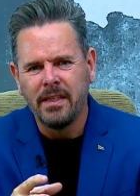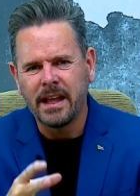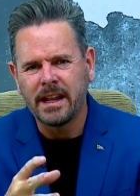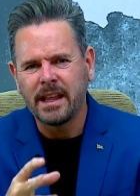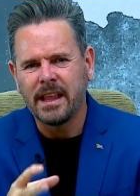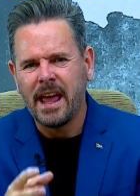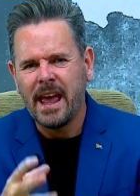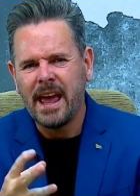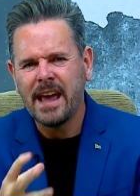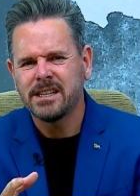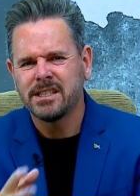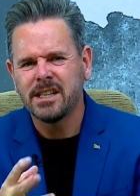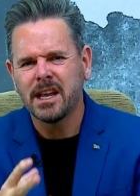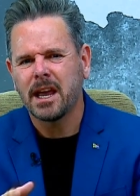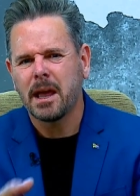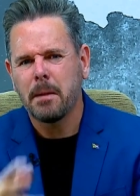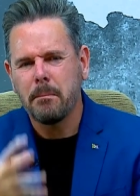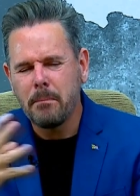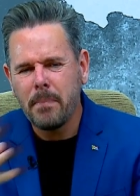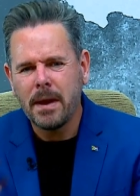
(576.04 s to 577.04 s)
that has the
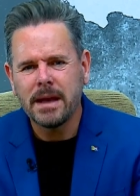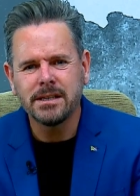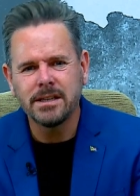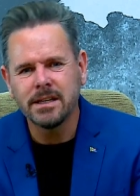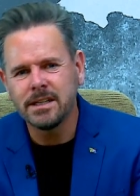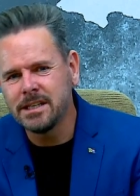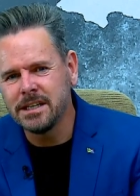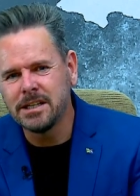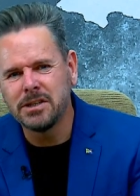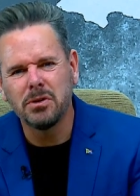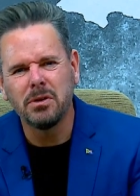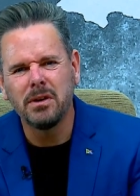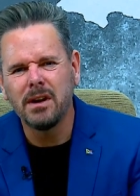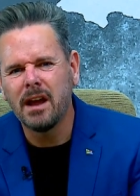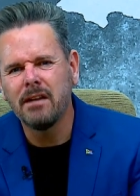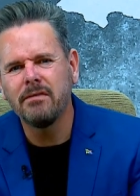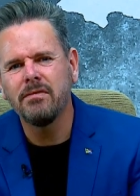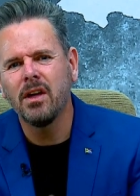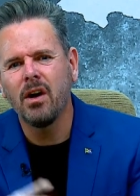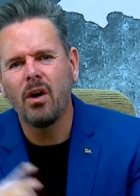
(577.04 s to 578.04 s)
capacity to
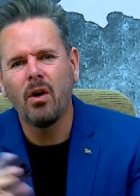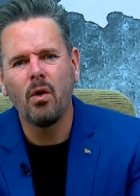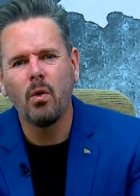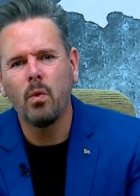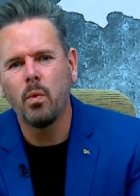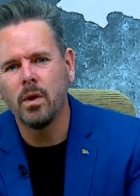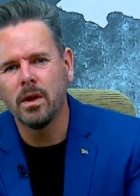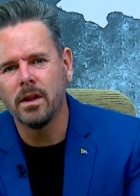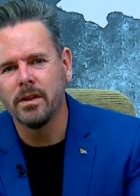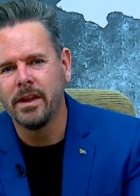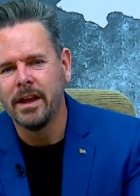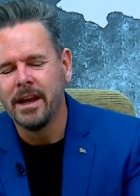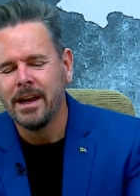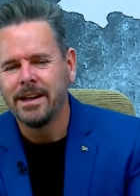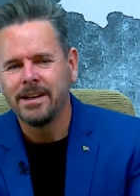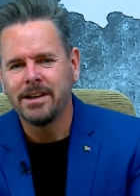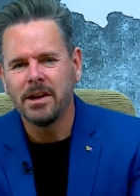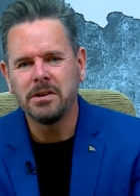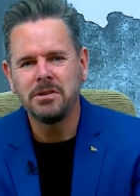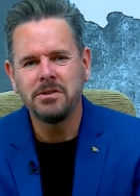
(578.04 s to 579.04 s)
love the whole world,
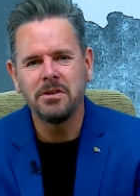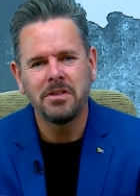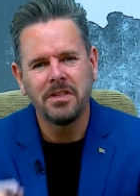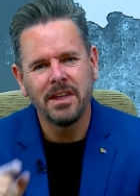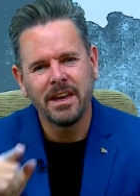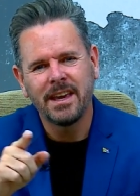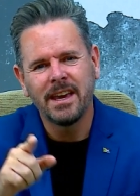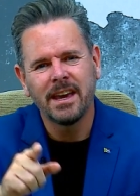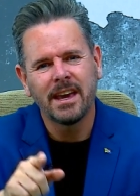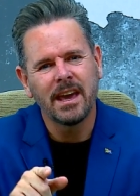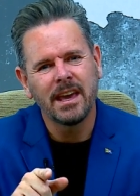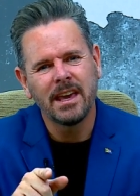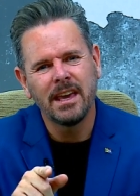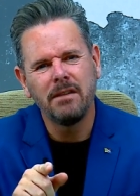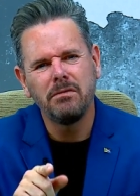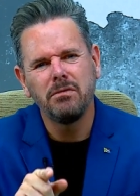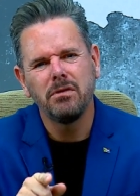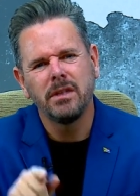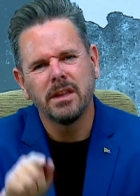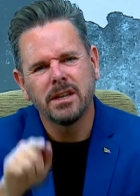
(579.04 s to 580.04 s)
don't you think He can
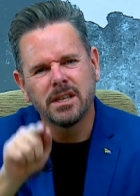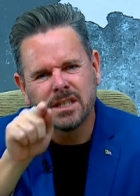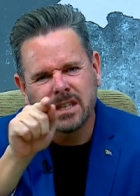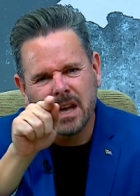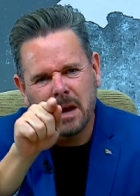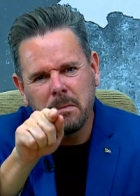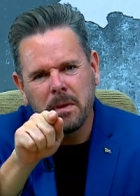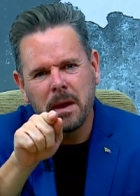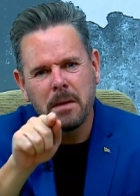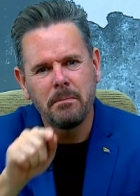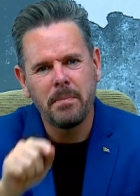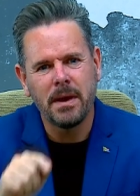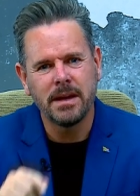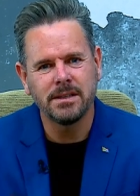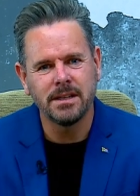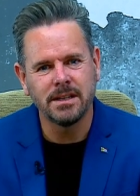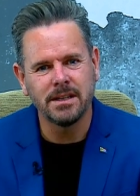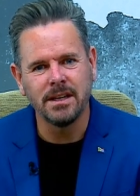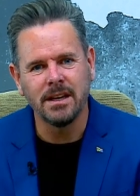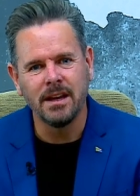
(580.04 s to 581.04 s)
give you the same
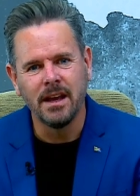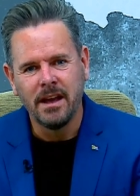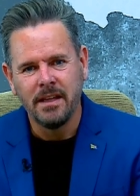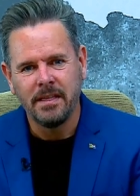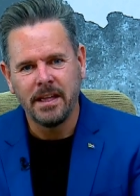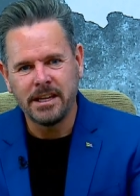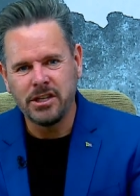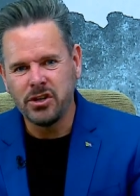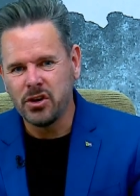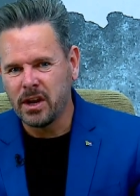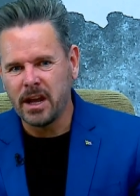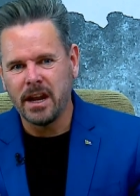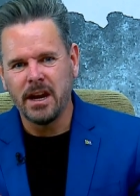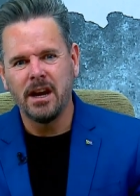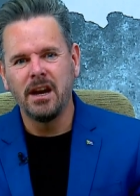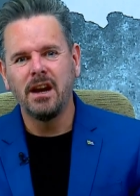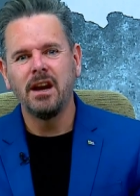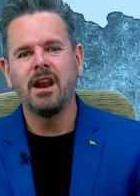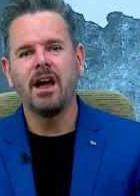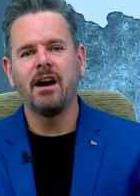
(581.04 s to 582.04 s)
capacity that you
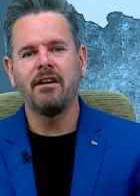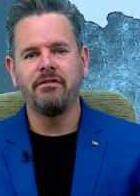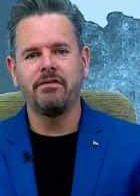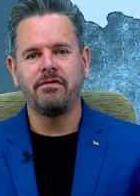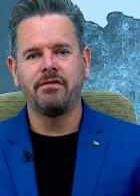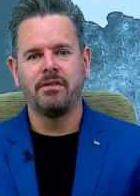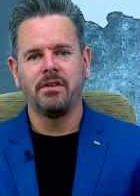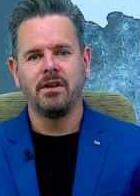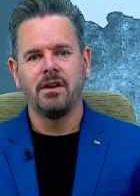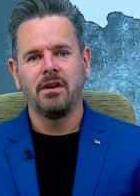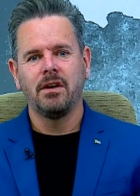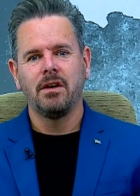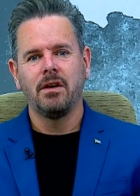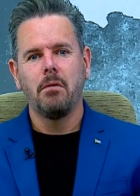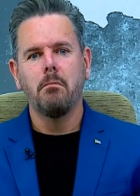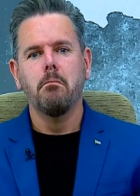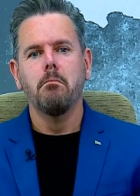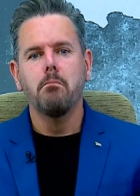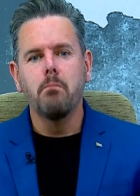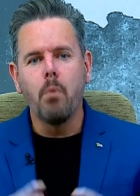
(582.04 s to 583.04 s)
can love
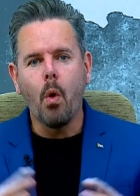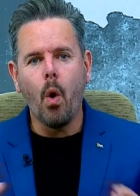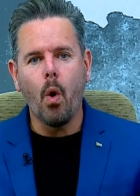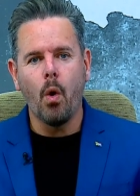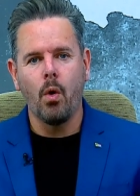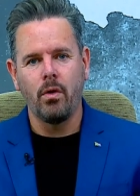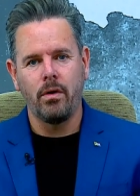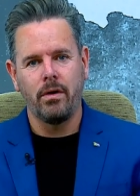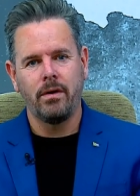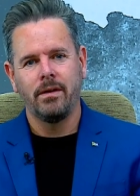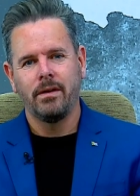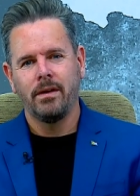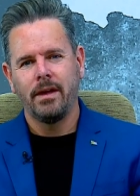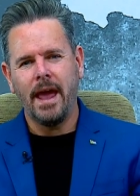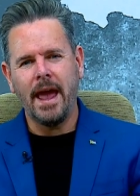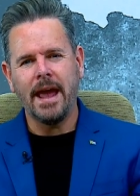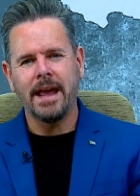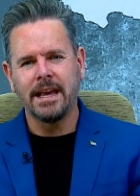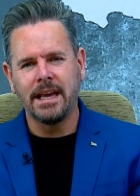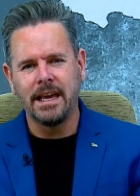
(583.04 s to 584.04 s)
more
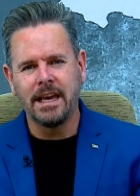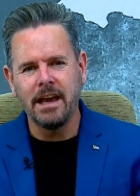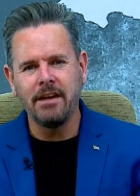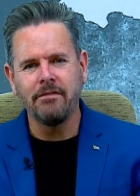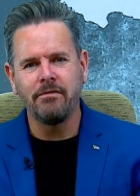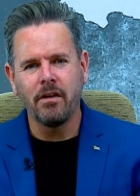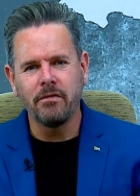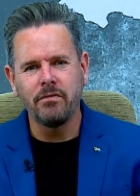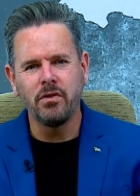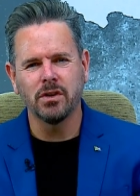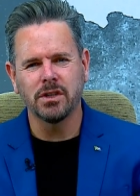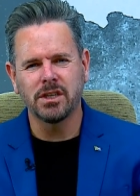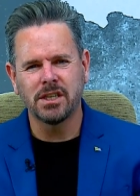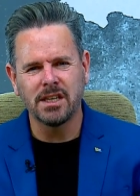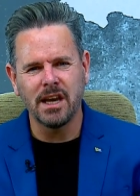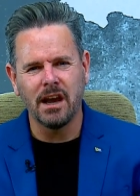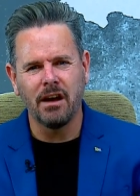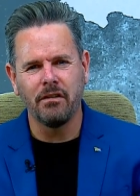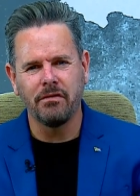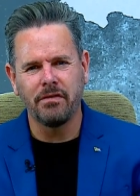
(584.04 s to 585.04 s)
and give of
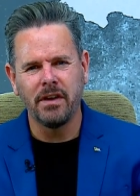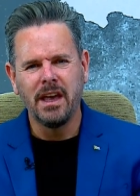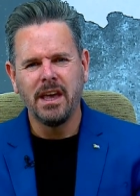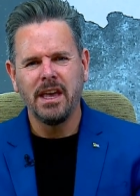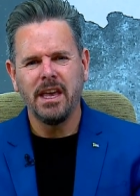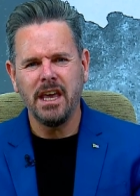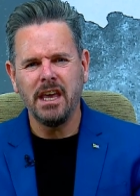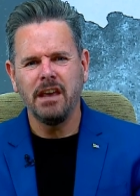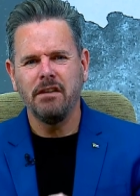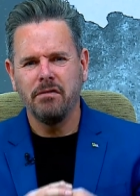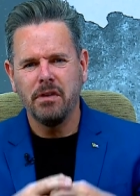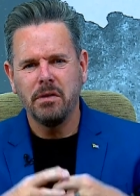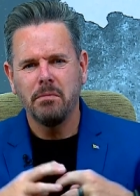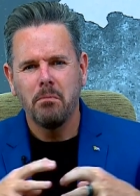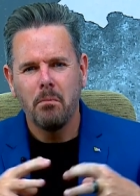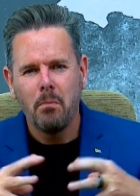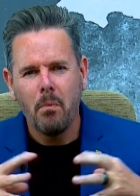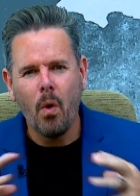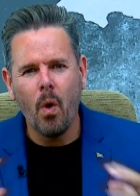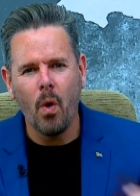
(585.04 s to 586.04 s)
yourself
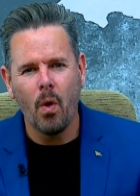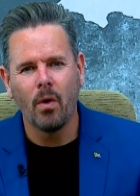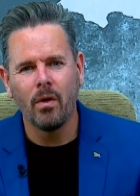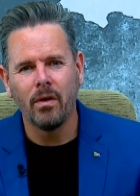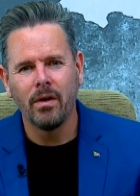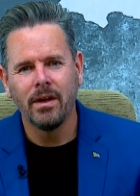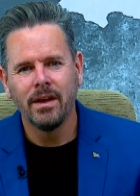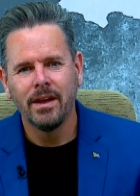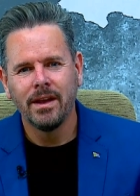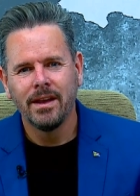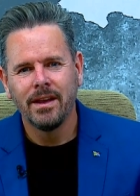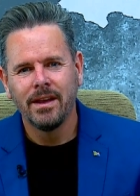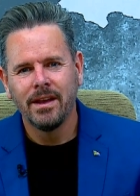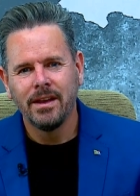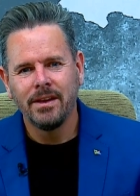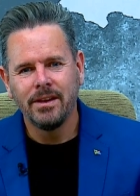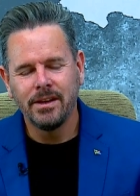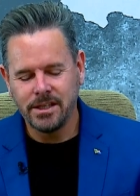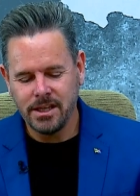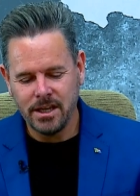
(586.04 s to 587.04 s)
even more?
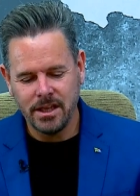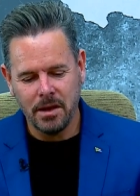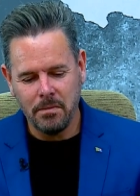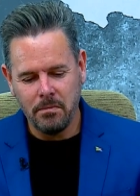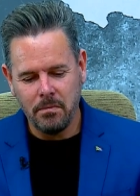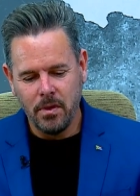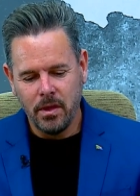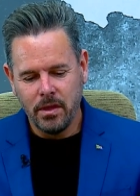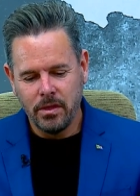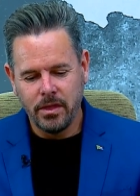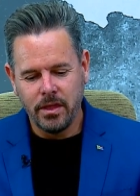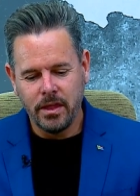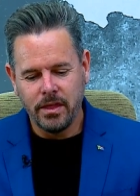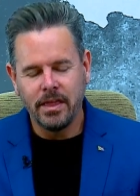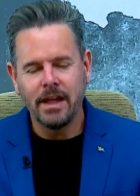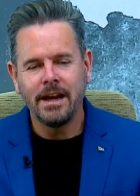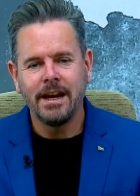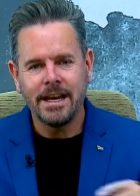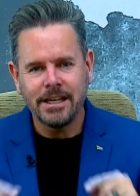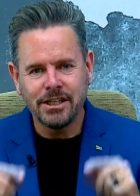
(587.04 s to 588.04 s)
You see, the,
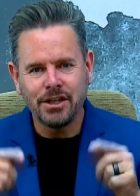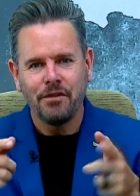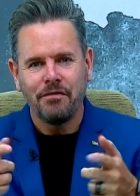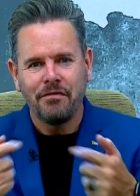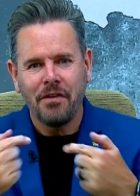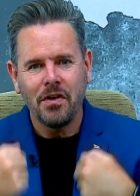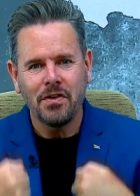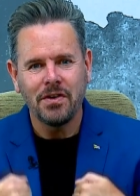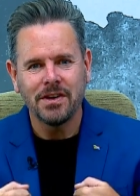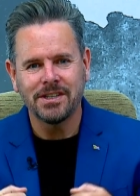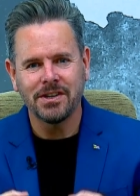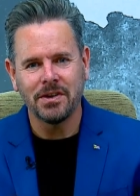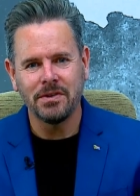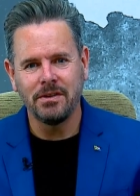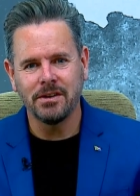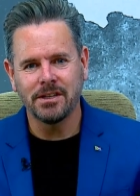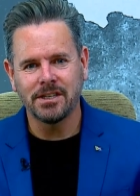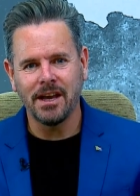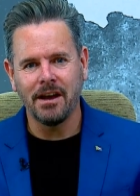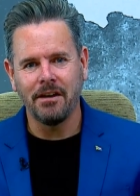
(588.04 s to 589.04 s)
the less you focus
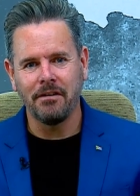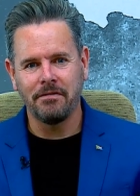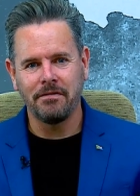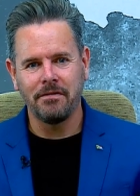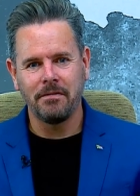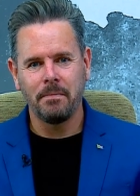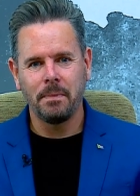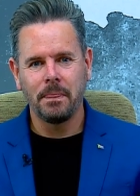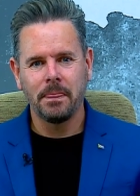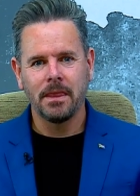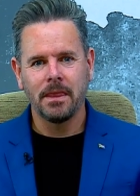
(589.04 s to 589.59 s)
on yourself,